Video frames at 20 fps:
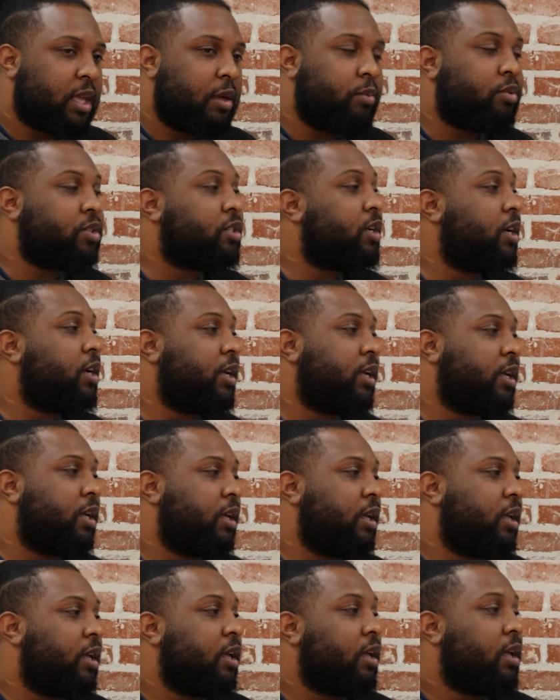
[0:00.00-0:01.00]
It was good.
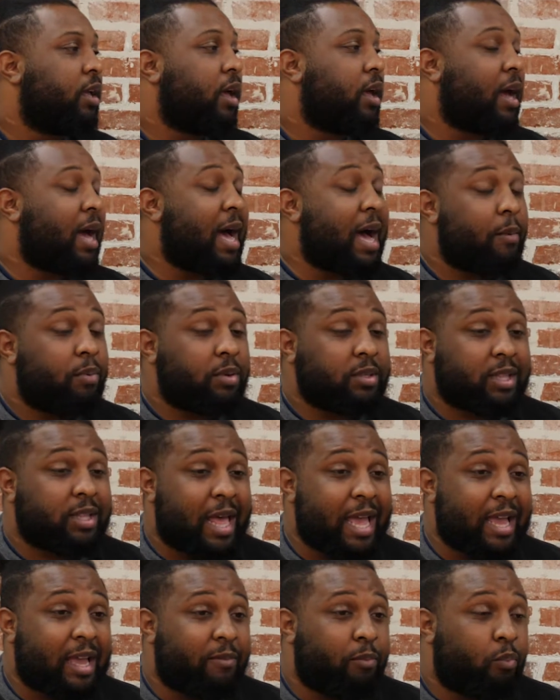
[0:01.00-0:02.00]
I was
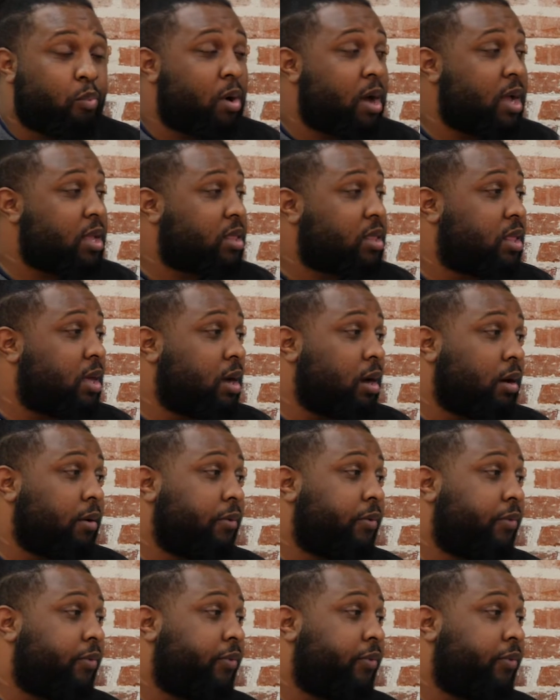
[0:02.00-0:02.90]
like, what the